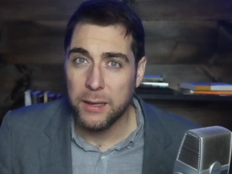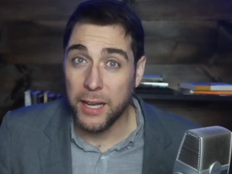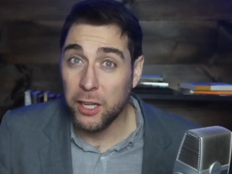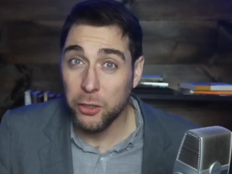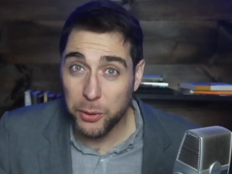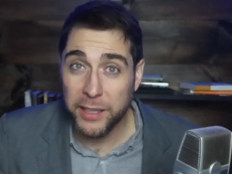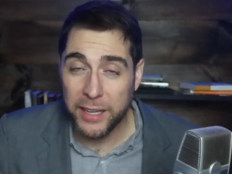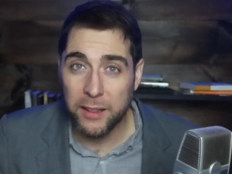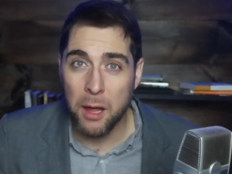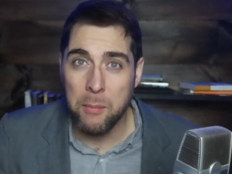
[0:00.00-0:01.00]

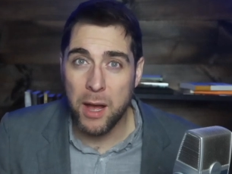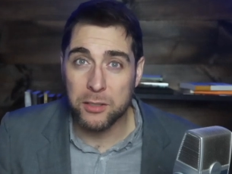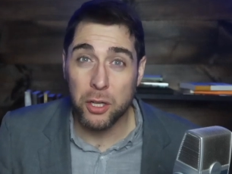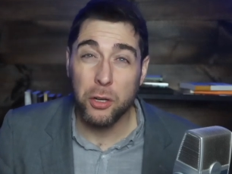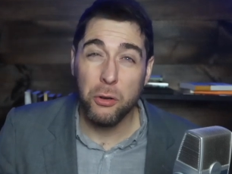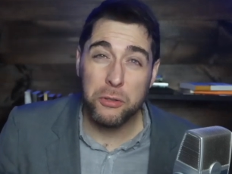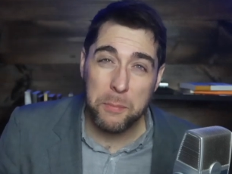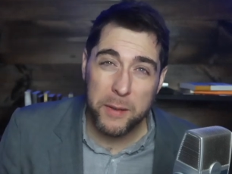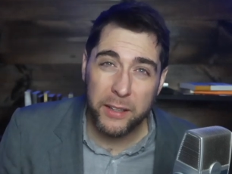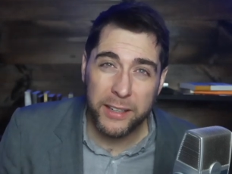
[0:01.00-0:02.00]
including Elon Musk, who's a
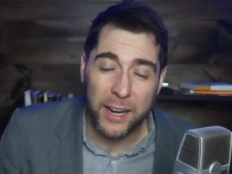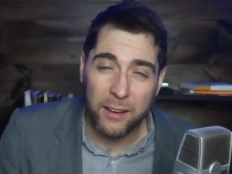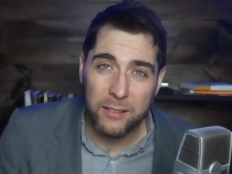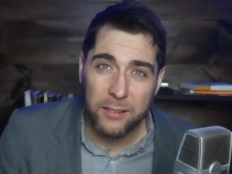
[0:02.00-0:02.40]
billionaire.